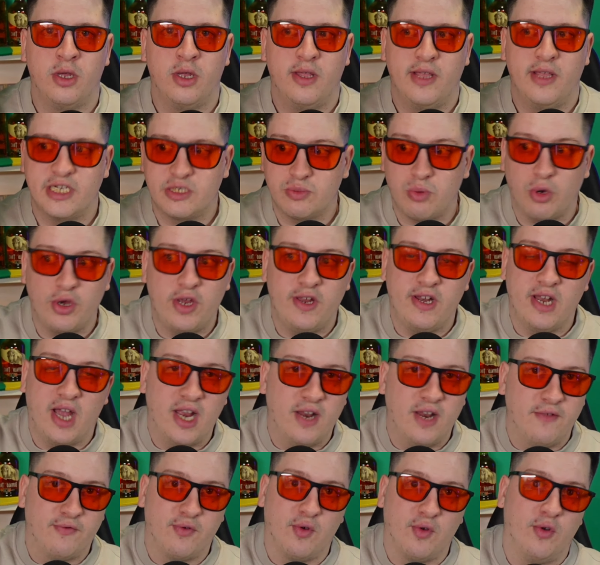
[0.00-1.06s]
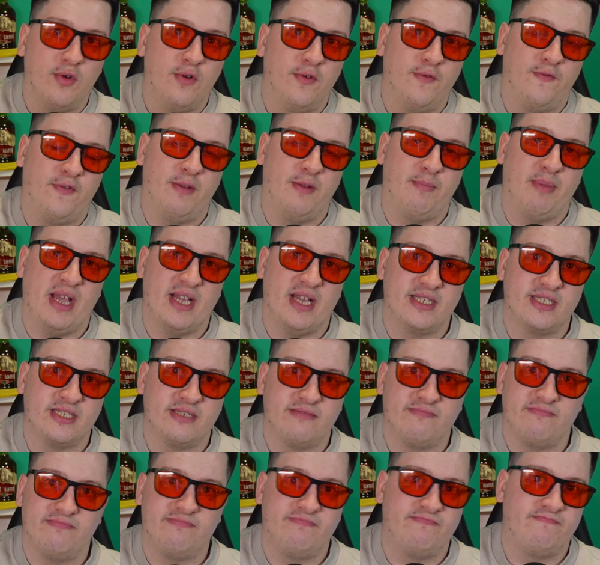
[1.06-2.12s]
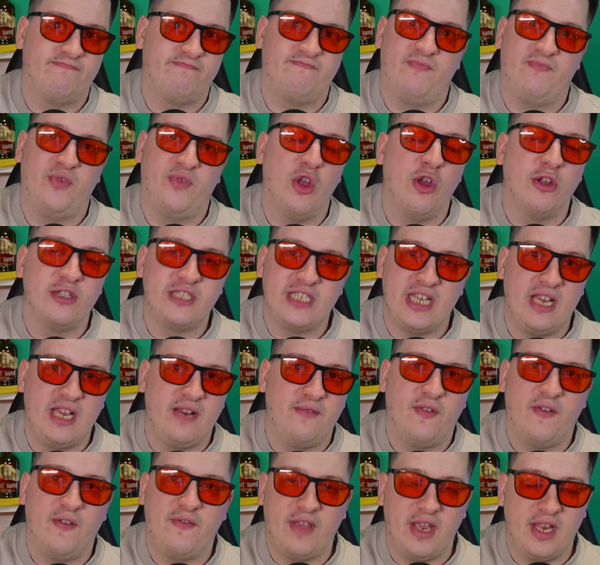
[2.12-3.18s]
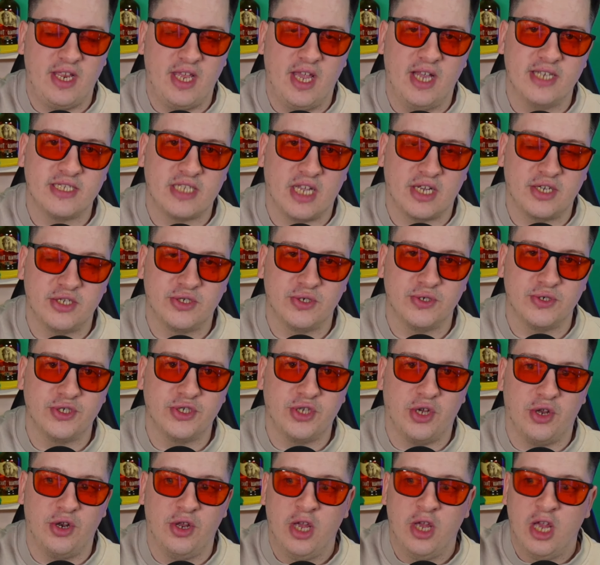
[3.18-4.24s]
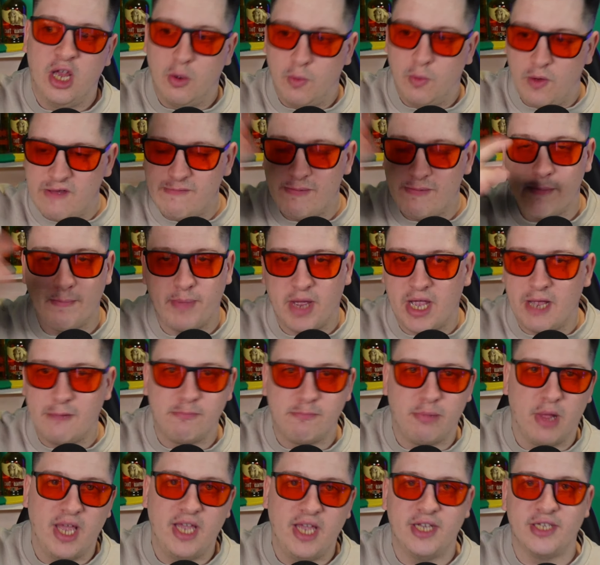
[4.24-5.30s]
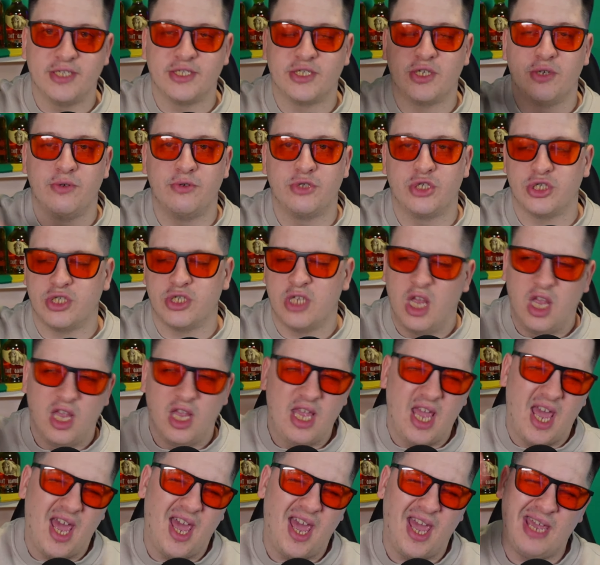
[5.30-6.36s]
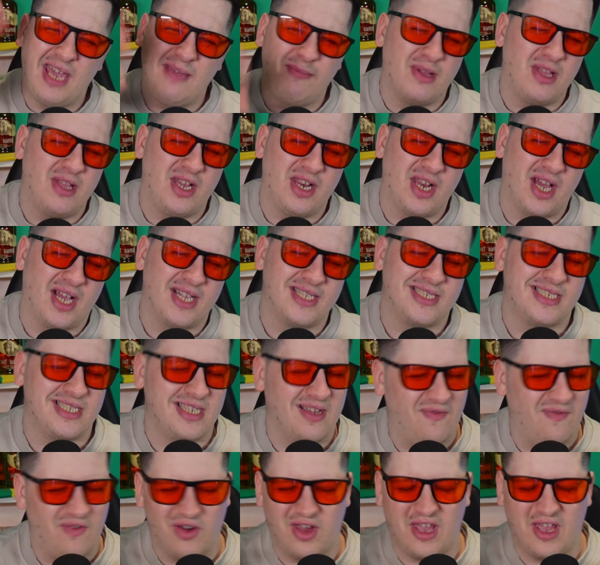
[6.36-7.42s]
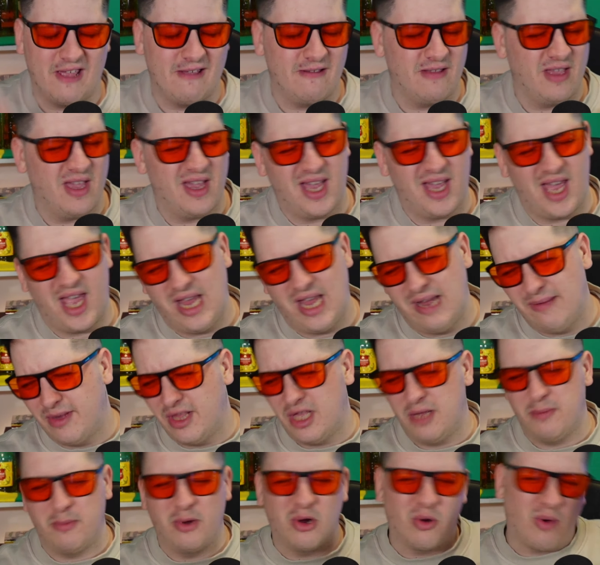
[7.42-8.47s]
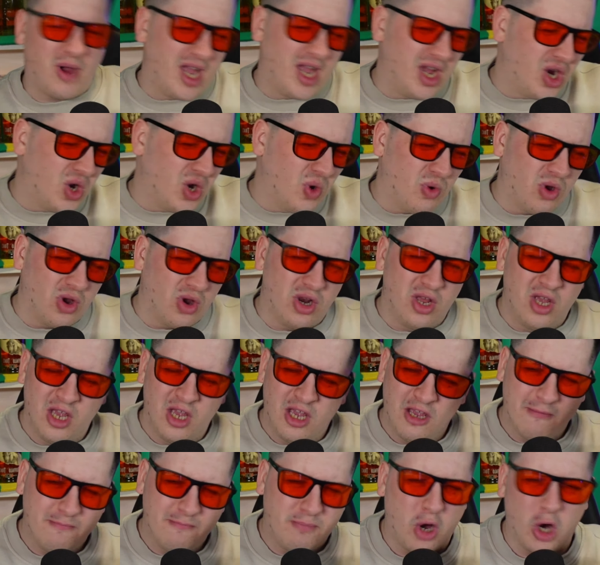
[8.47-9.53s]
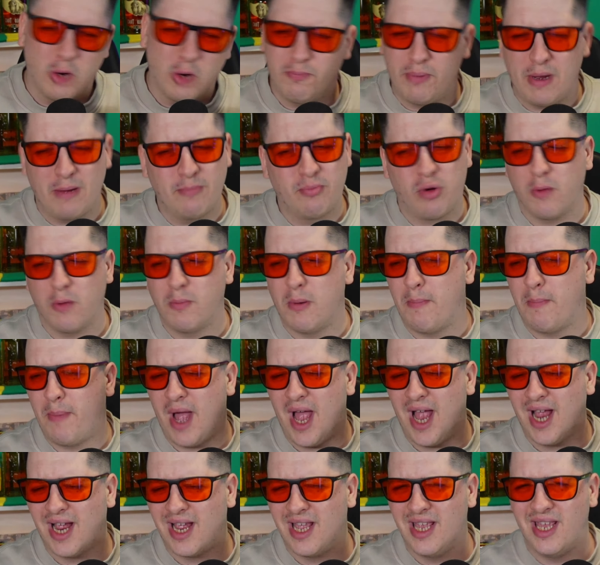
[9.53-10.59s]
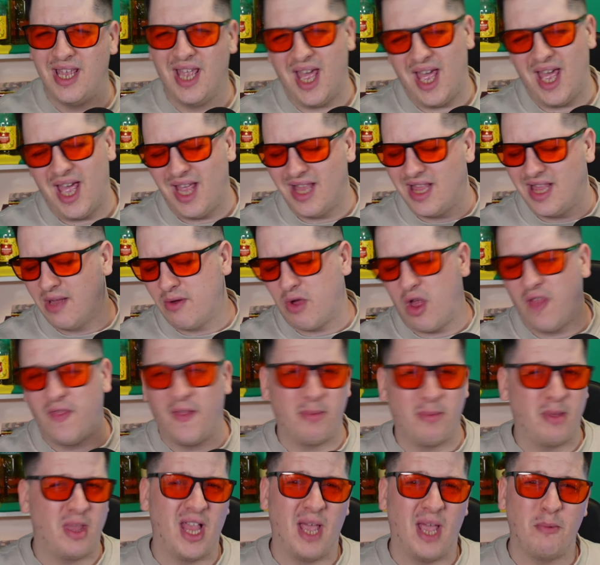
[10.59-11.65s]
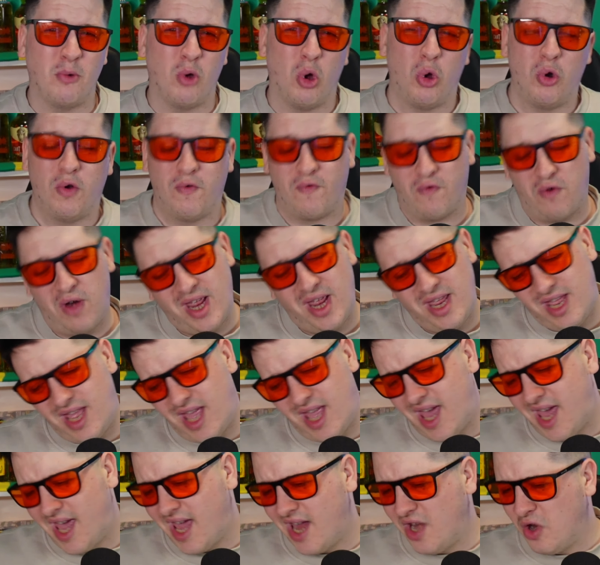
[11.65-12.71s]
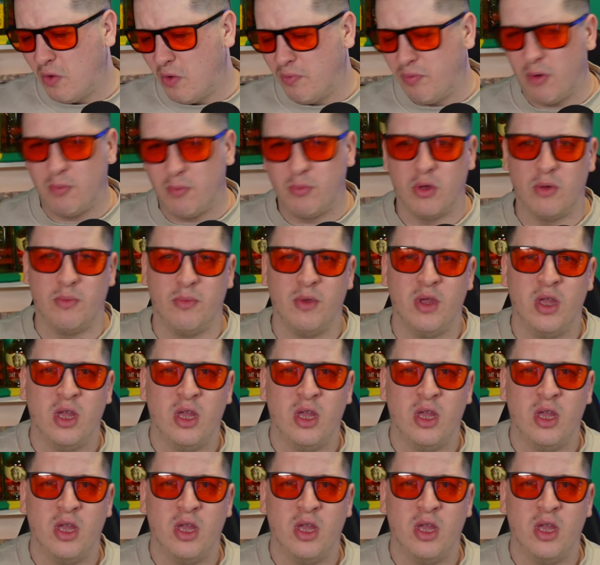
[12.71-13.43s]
This is what United have done for the past 13, 15 years, like I touched on. We've been buying players who just, 80 million Antony, fuck it. 80 million Maguire, go on. Bring Pogba back, and then let him go on a free. Yeah, no problem.